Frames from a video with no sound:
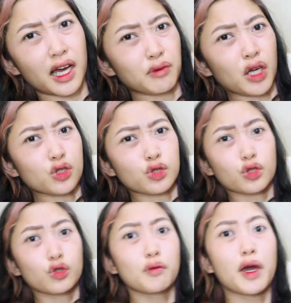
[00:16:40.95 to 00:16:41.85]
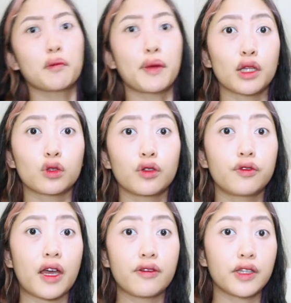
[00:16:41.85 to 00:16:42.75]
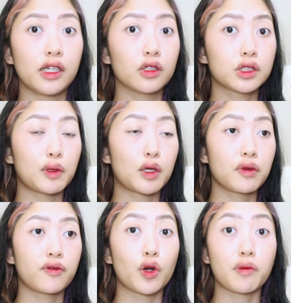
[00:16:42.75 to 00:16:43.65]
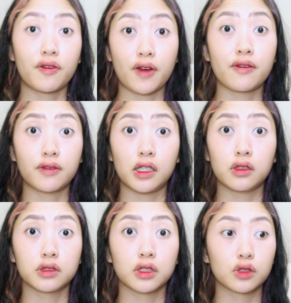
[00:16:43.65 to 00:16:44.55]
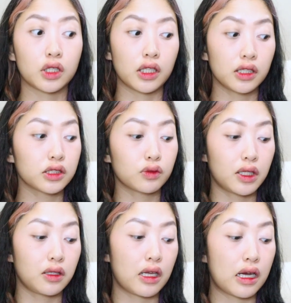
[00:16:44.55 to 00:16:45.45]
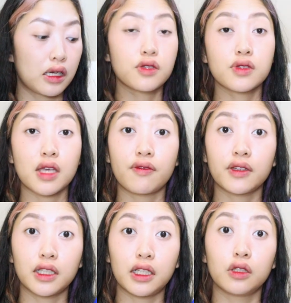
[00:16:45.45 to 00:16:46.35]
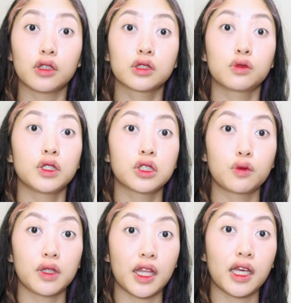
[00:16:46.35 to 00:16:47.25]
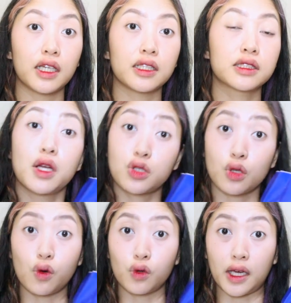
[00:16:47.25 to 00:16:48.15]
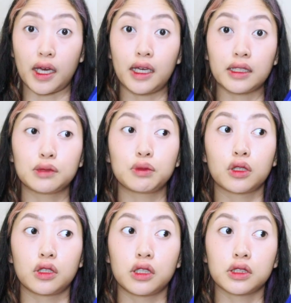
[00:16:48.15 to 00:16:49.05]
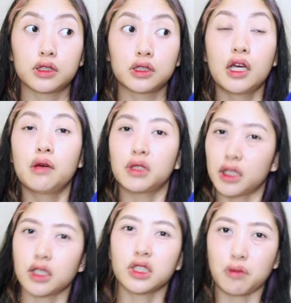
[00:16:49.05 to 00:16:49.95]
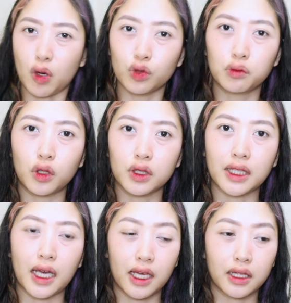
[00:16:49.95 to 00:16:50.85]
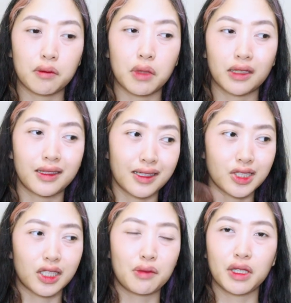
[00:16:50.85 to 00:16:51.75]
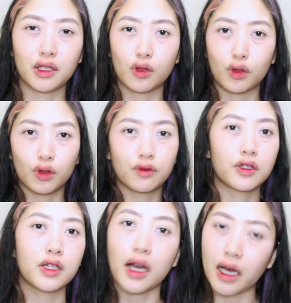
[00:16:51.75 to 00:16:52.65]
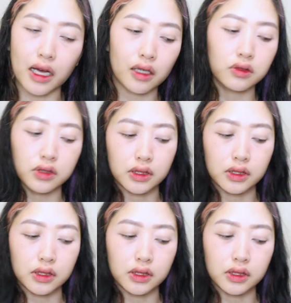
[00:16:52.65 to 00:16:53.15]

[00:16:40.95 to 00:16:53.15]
I'm not sure kung meron pa nito ng 5 kilos, pero before may 5 kilos ito eh. And this one lang is yung 7 kilos, which we think is much okay. It's because matagal siyang maubos and maganda lang siyang gamitin all over the house.